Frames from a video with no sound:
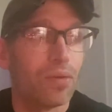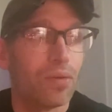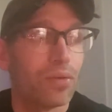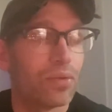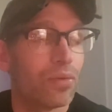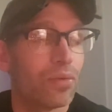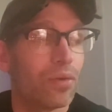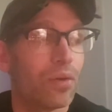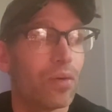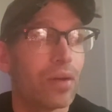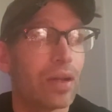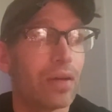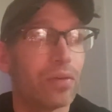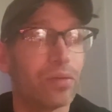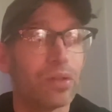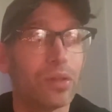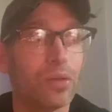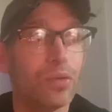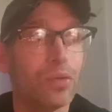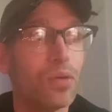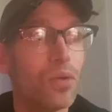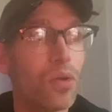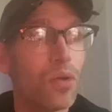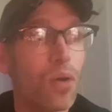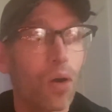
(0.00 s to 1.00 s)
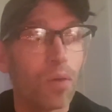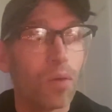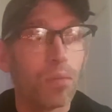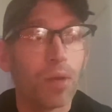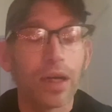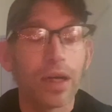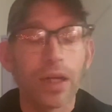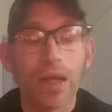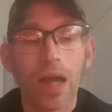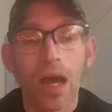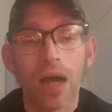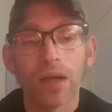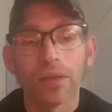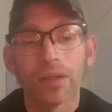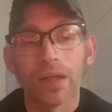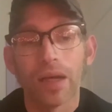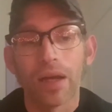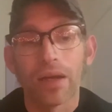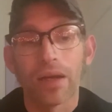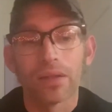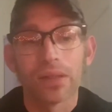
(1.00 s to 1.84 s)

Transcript: through and there was nobody out there.